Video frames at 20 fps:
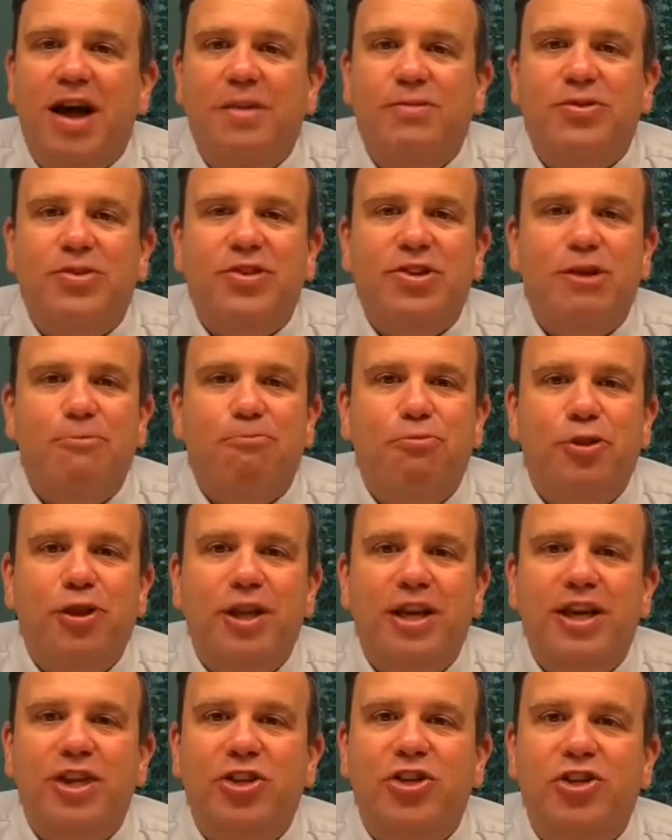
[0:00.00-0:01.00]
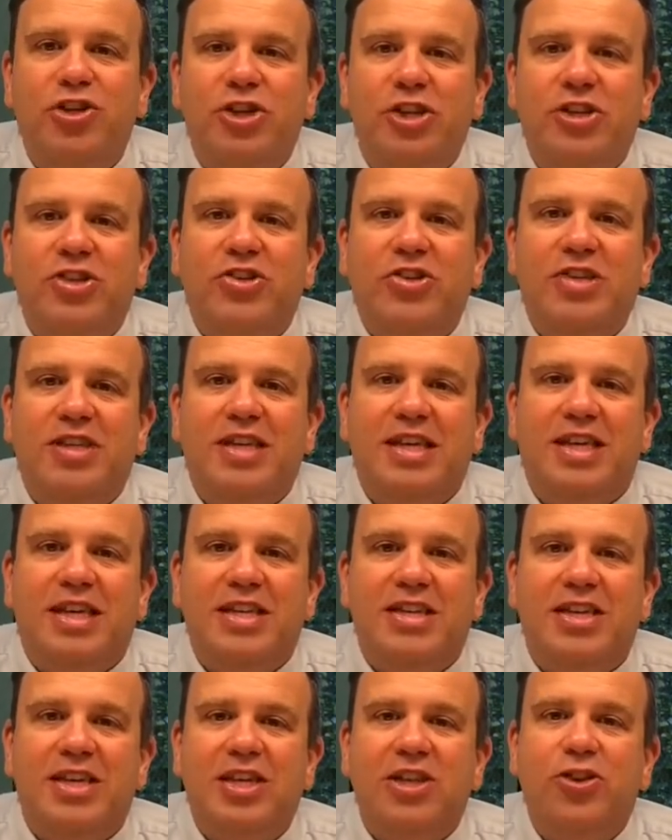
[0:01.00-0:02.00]
simply just
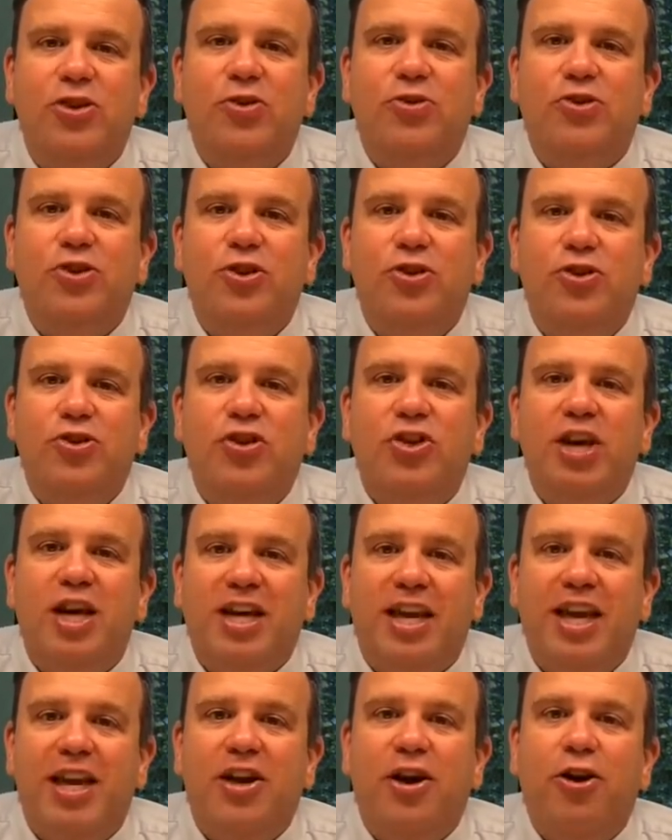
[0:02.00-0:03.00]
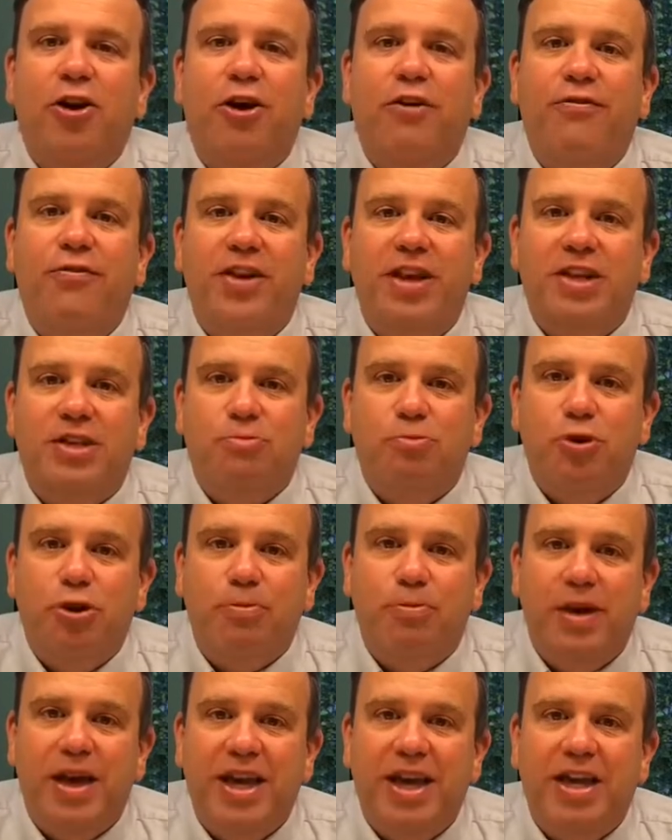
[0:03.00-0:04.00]
continue to check in on our
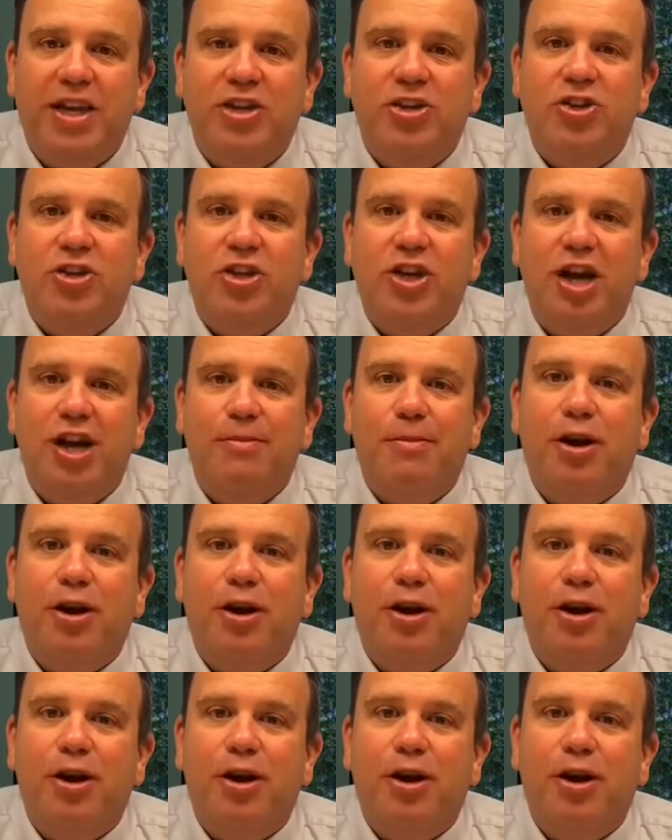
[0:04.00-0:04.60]
Facebook page